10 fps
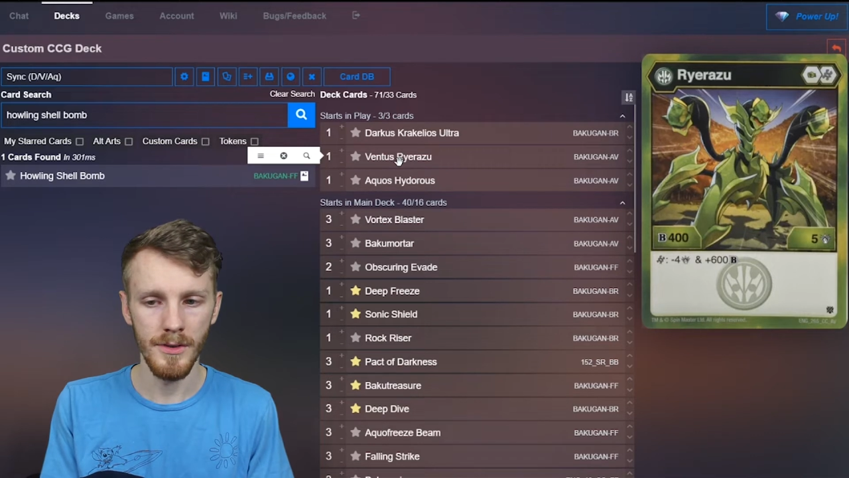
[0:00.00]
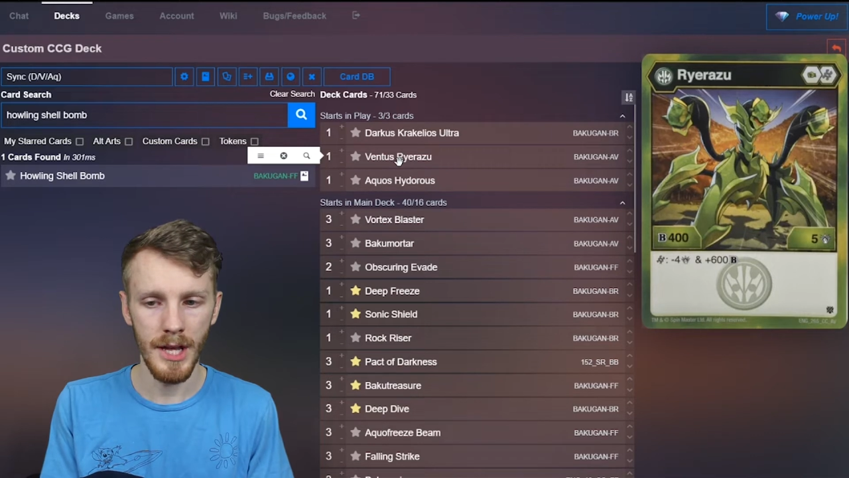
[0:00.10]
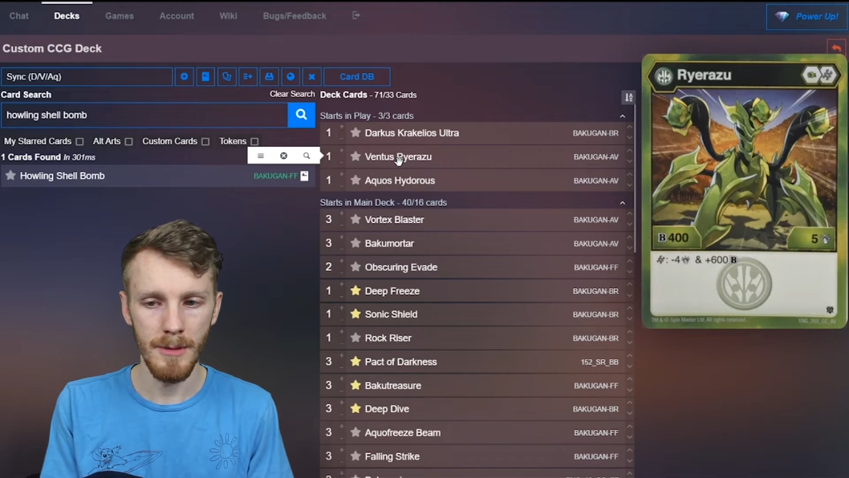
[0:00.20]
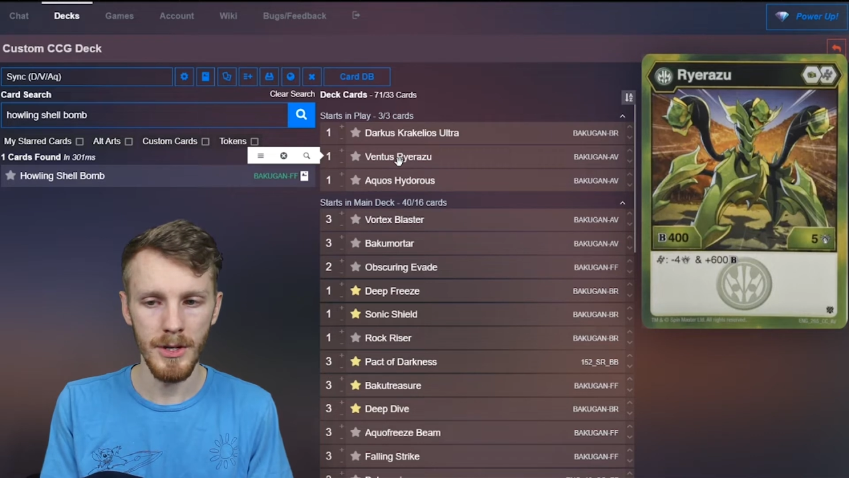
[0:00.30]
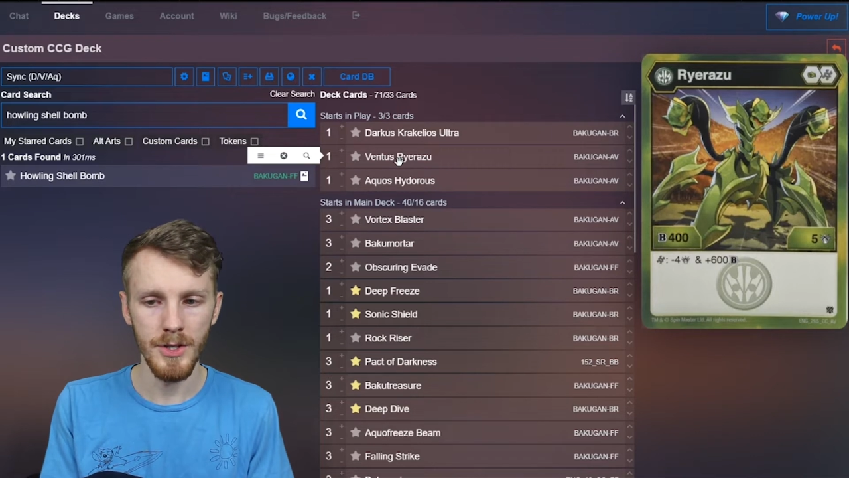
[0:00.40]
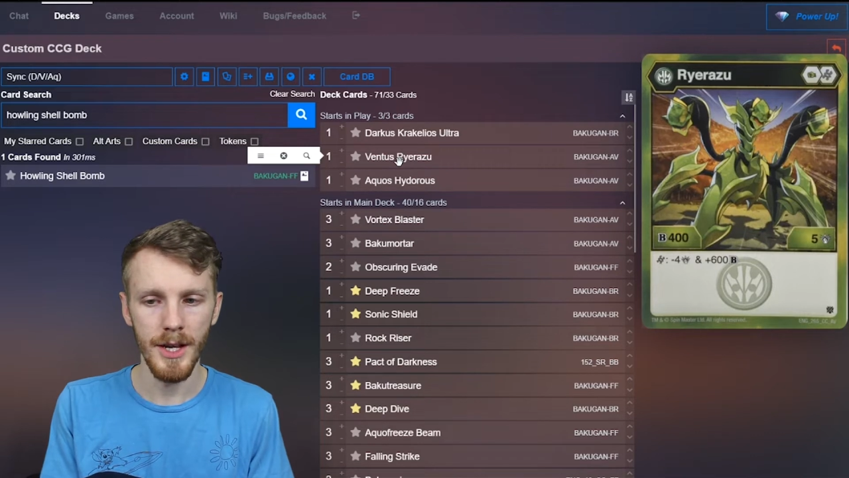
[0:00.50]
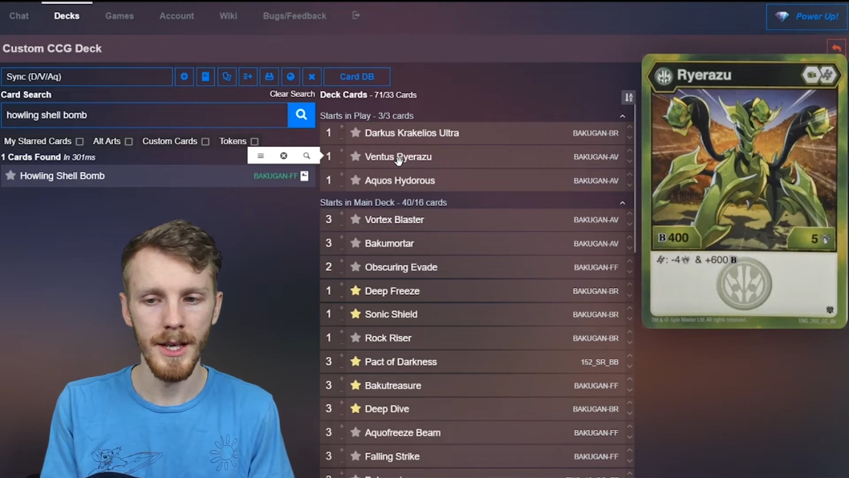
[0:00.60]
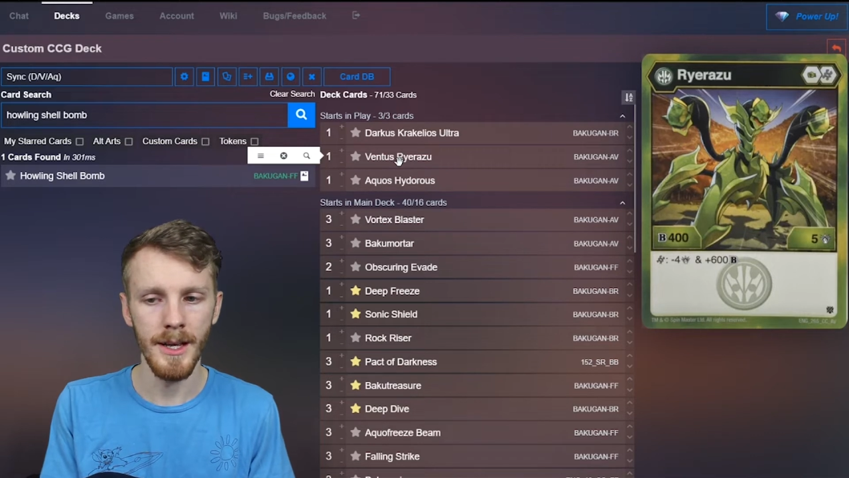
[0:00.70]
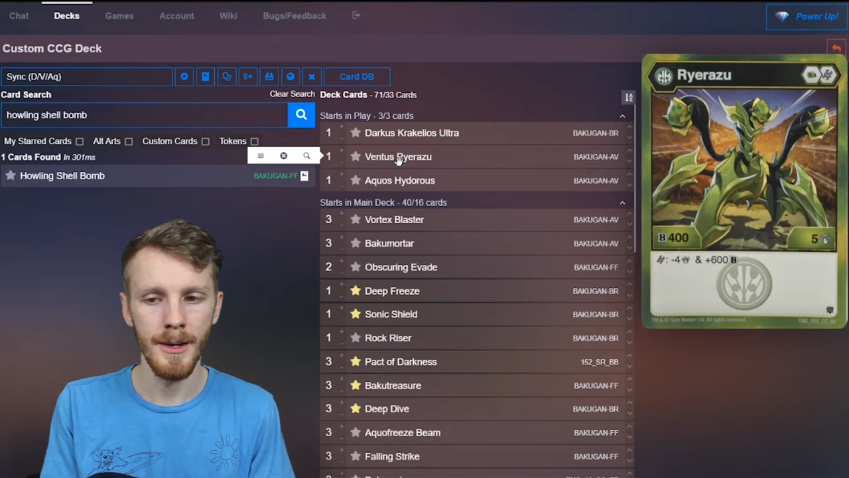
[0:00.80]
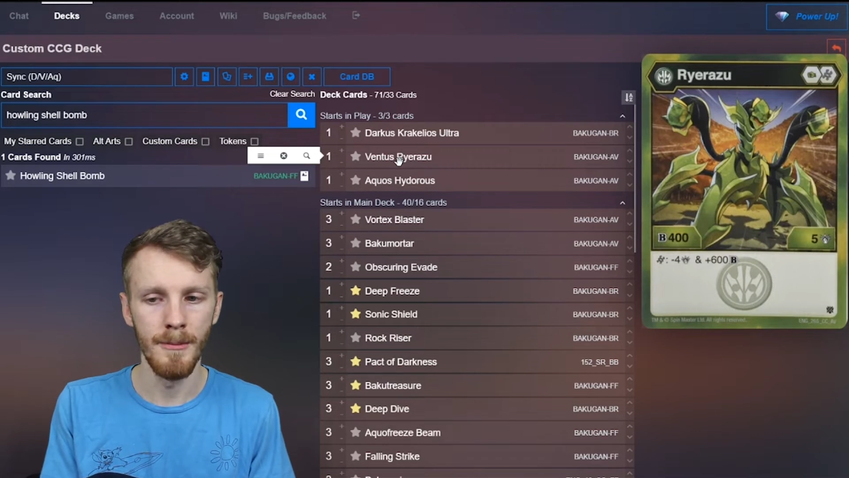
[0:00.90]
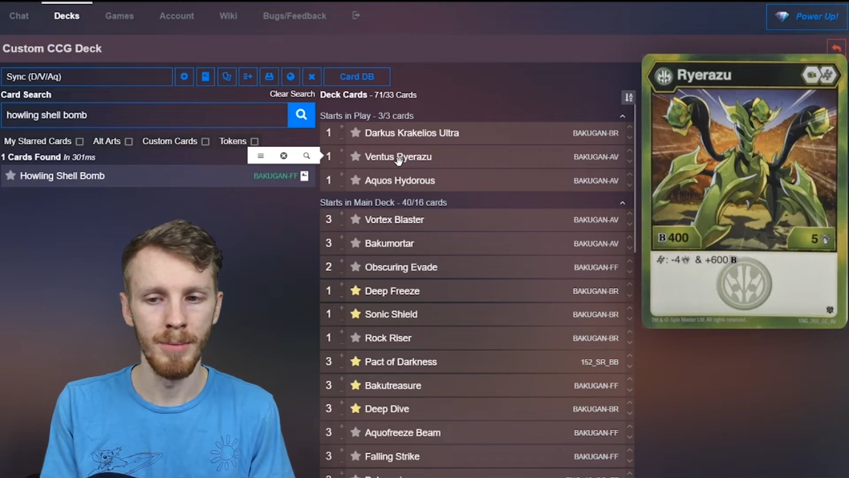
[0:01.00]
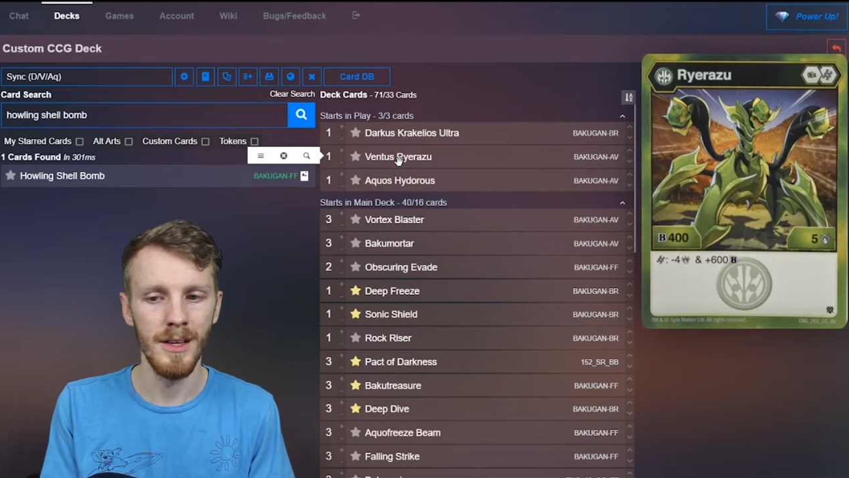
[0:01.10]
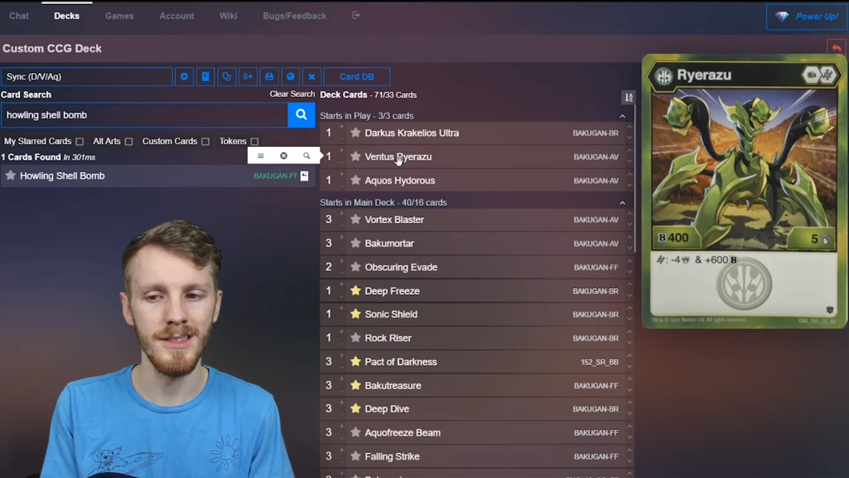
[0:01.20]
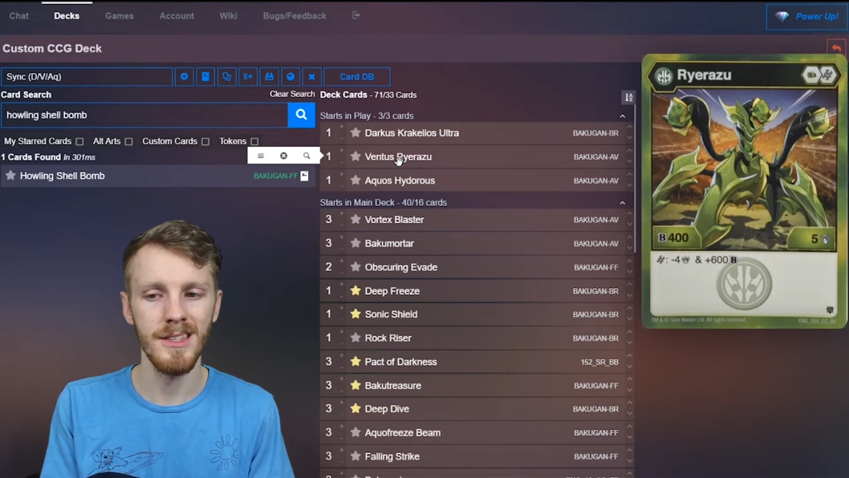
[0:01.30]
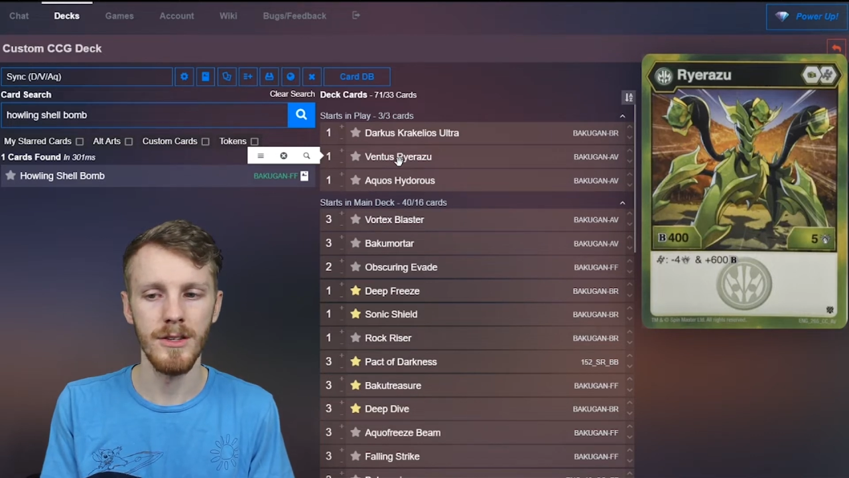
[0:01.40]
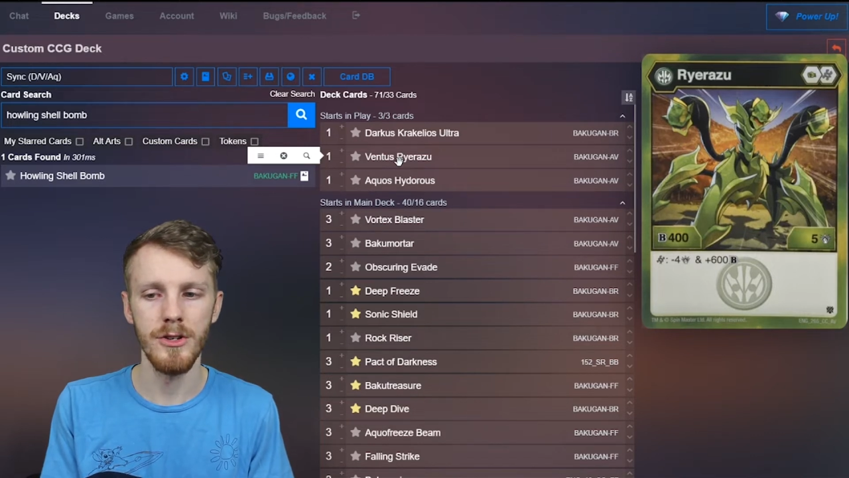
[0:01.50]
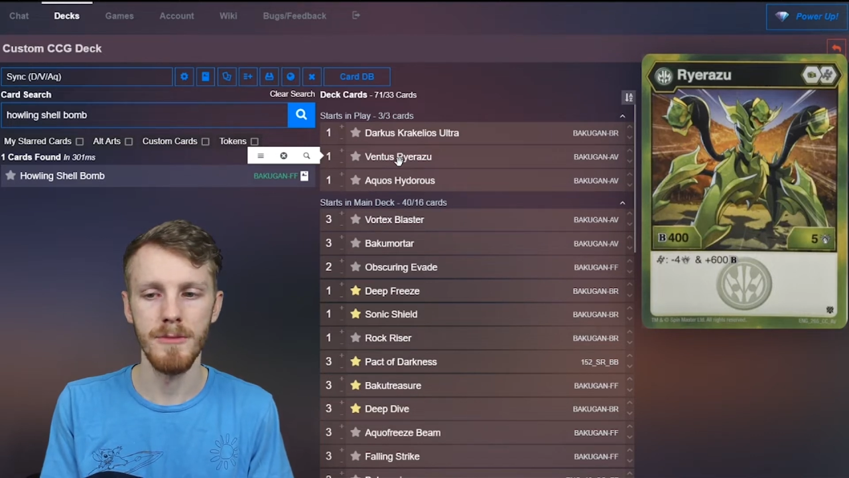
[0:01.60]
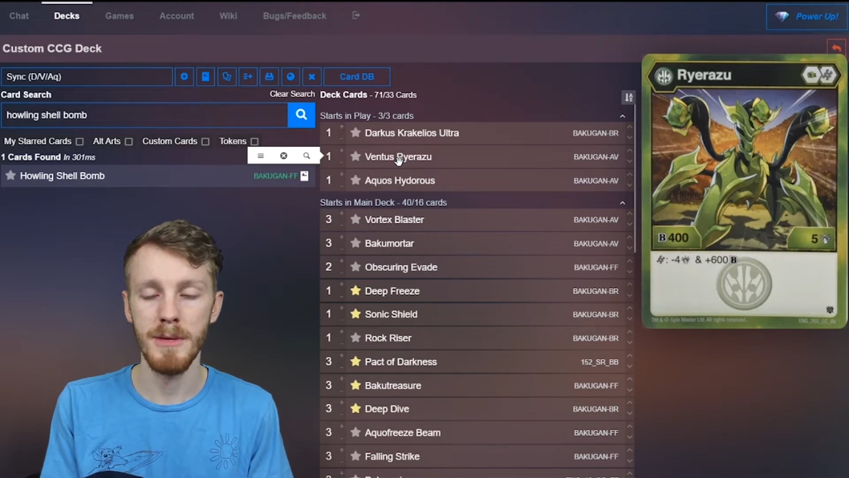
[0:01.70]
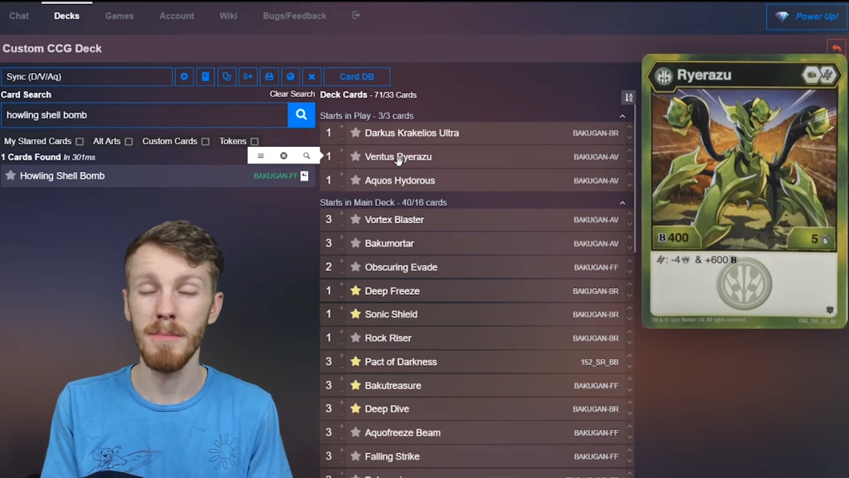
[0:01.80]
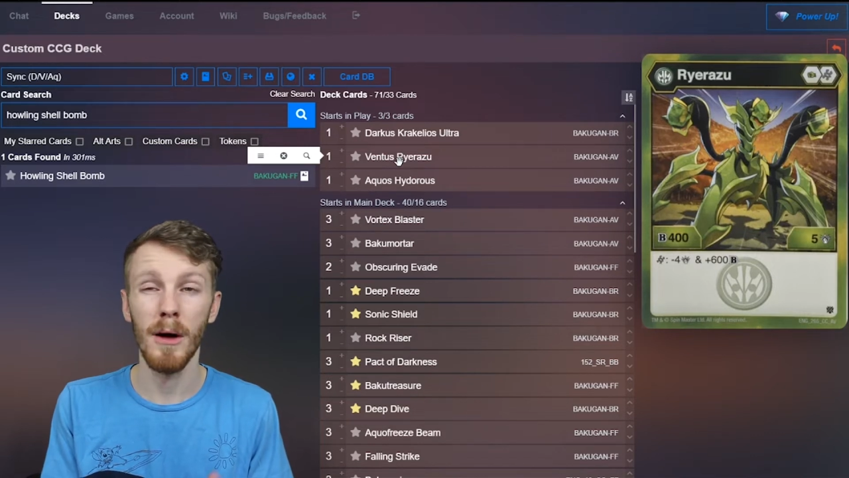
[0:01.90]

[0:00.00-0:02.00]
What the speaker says: damage and plus 600 B